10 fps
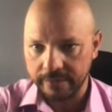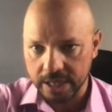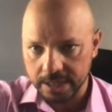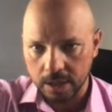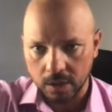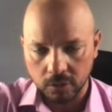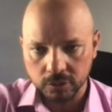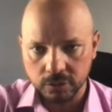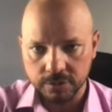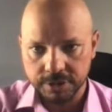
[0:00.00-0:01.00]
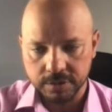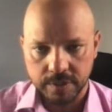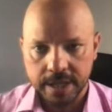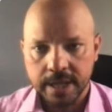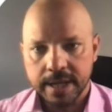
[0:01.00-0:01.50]
in all those
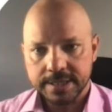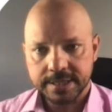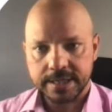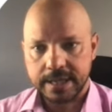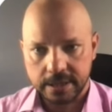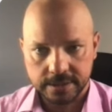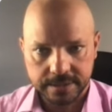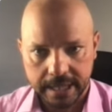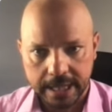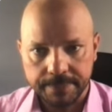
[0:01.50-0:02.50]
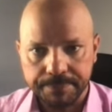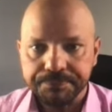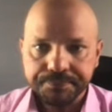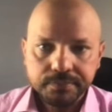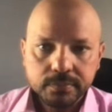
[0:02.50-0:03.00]
three scenarios again.
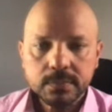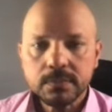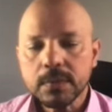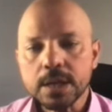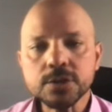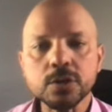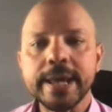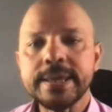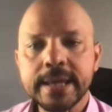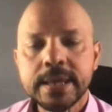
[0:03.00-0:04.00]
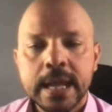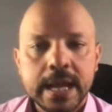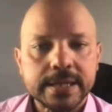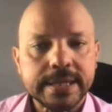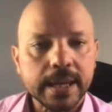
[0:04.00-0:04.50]
So, and then
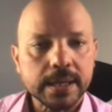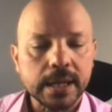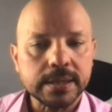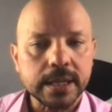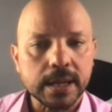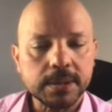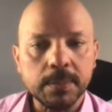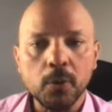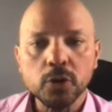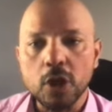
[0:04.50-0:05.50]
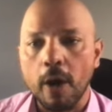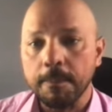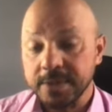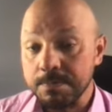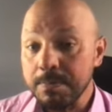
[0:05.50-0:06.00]
the most
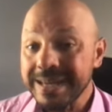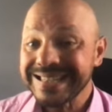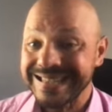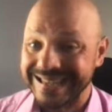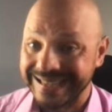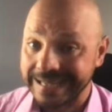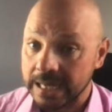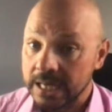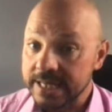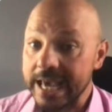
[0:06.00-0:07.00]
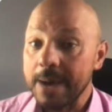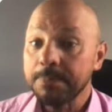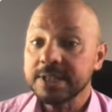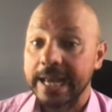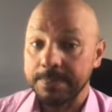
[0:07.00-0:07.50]
optimistic, the
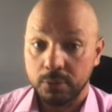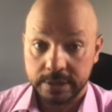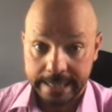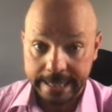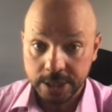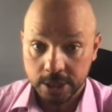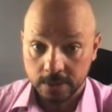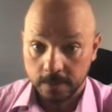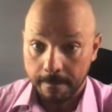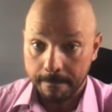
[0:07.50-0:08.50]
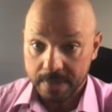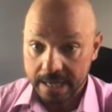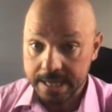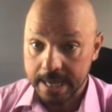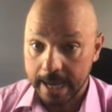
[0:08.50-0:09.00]
upside potential
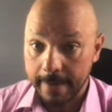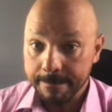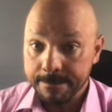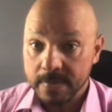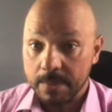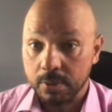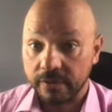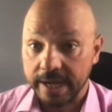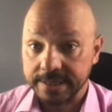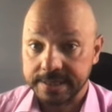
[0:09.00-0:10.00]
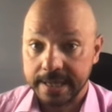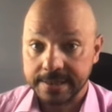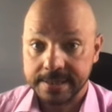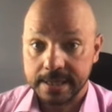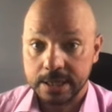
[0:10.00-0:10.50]
here, provided that
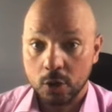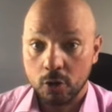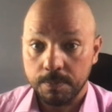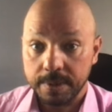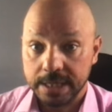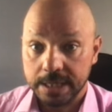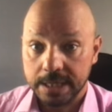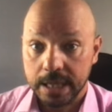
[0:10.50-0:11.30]
the company